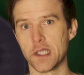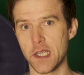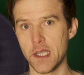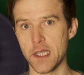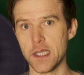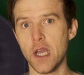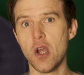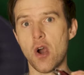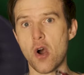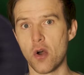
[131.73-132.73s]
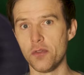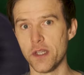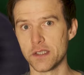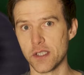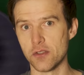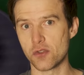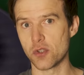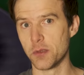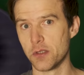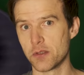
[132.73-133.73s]
key on this
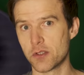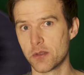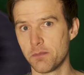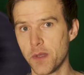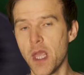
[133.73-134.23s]
instrument